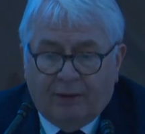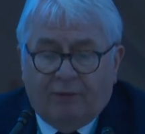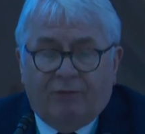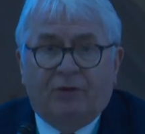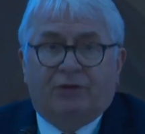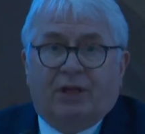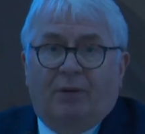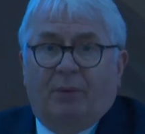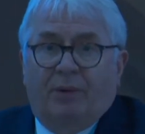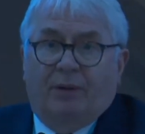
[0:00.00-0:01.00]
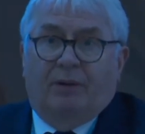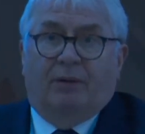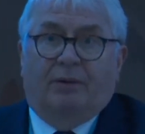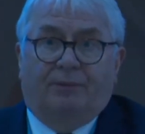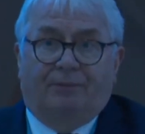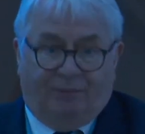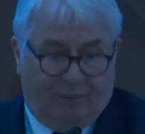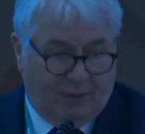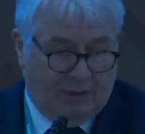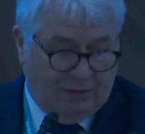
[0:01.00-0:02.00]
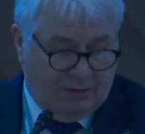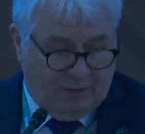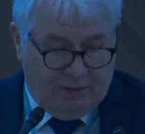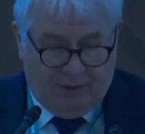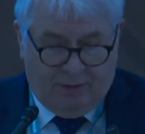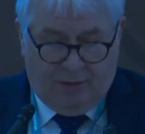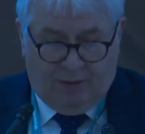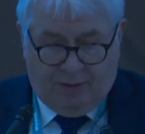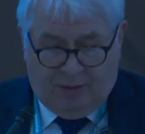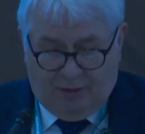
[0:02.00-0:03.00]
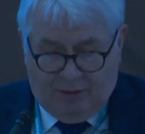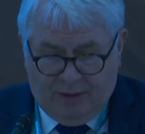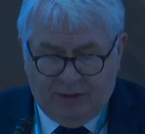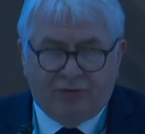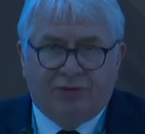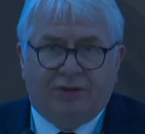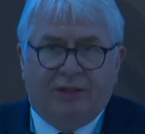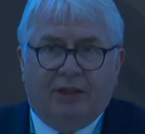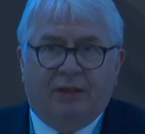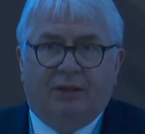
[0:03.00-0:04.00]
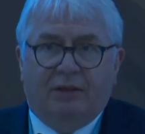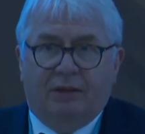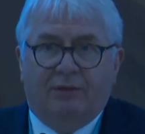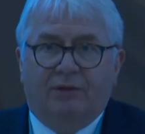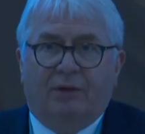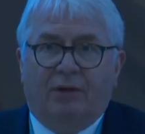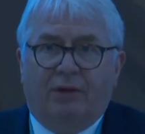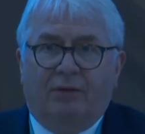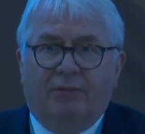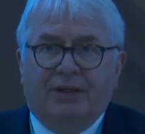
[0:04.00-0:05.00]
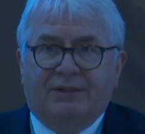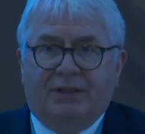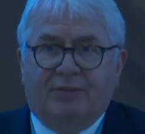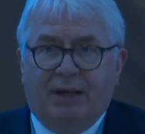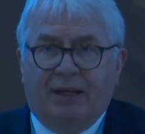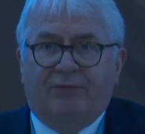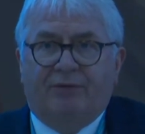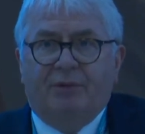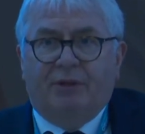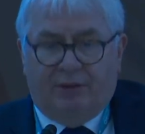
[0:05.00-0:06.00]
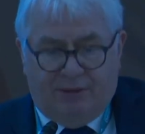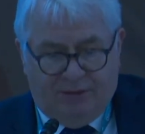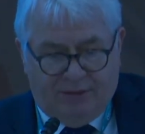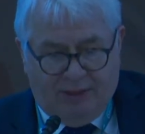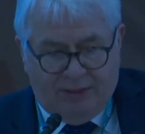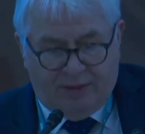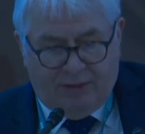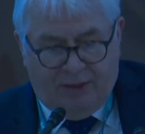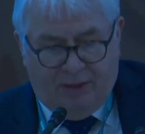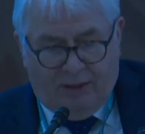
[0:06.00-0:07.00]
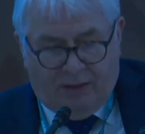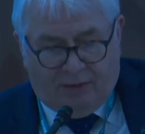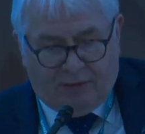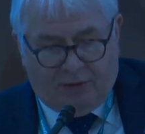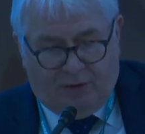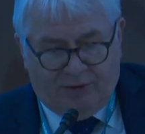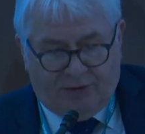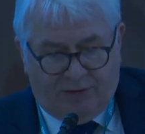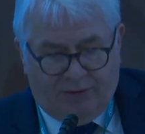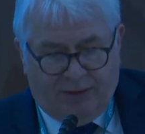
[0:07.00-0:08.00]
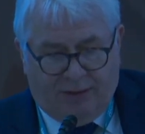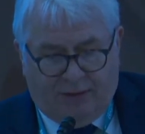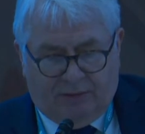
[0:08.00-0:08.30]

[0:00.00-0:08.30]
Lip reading: First up is an interesting, if not amazing, man from the United States, Dr. Thomas Serena,